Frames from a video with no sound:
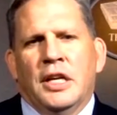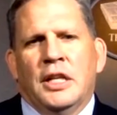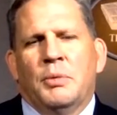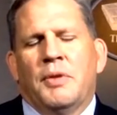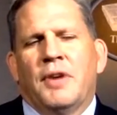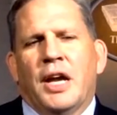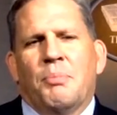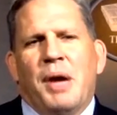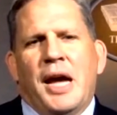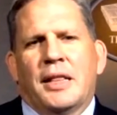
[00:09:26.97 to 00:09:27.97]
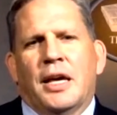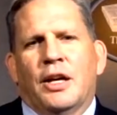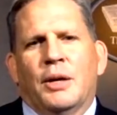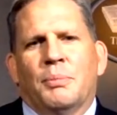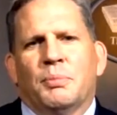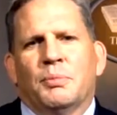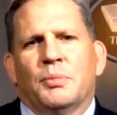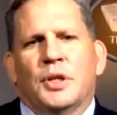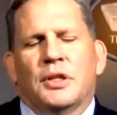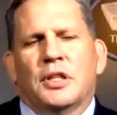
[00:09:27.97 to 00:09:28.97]
And then we've got to back that up
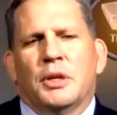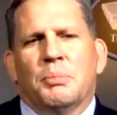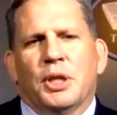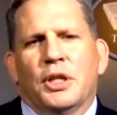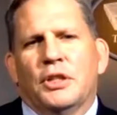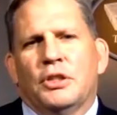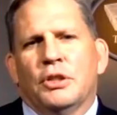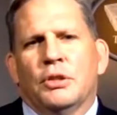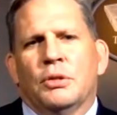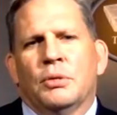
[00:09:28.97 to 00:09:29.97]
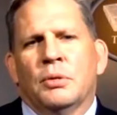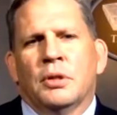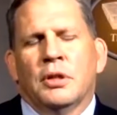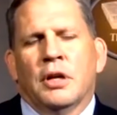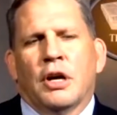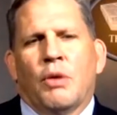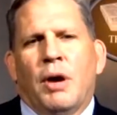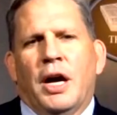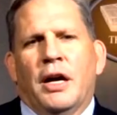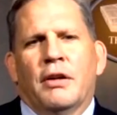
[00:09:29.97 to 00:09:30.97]
with the ability to
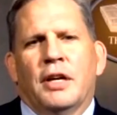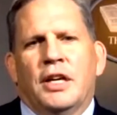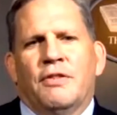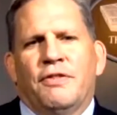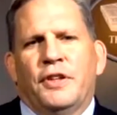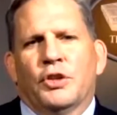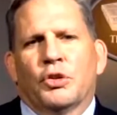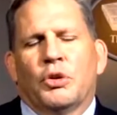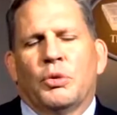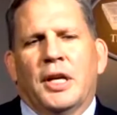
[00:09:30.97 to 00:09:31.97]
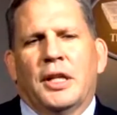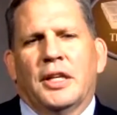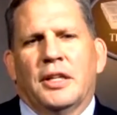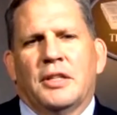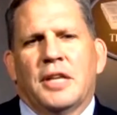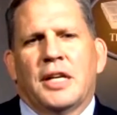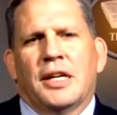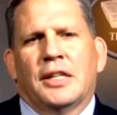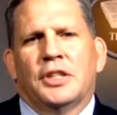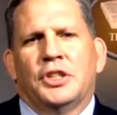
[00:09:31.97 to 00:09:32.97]
acquire and field quickly the
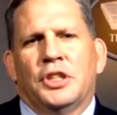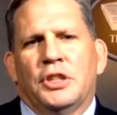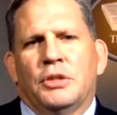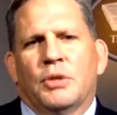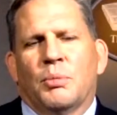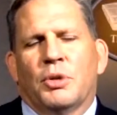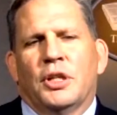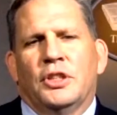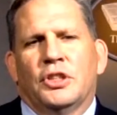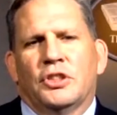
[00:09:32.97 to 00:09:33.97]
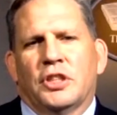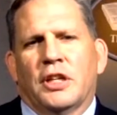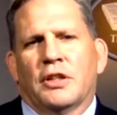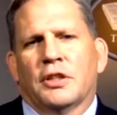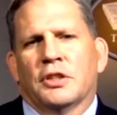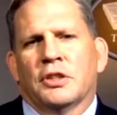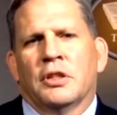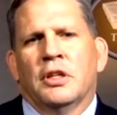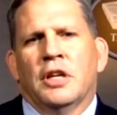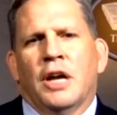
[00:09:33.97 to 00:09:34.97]
technology to our Marines and sailors
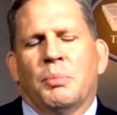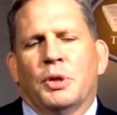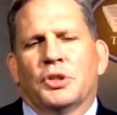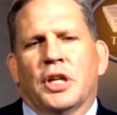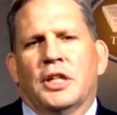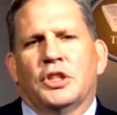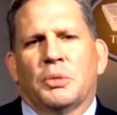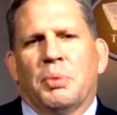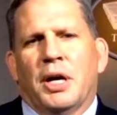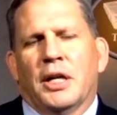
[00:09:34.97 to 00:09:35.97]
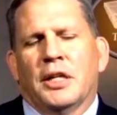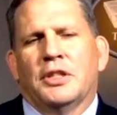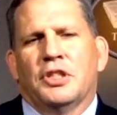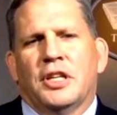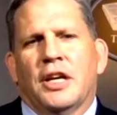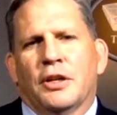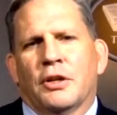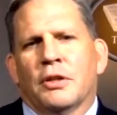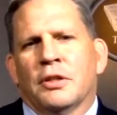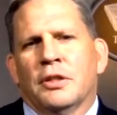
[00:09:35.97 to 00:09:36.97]
on both sides of the pond and
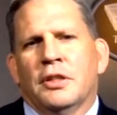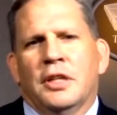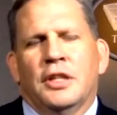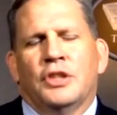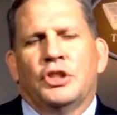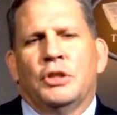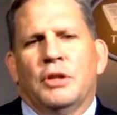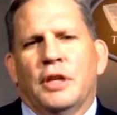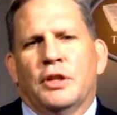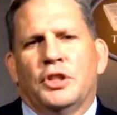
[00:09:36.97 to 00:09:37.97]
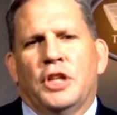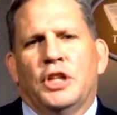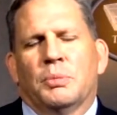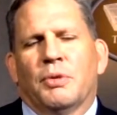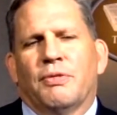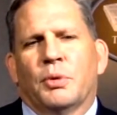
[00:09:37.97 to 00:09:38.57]
together in this new interchangeable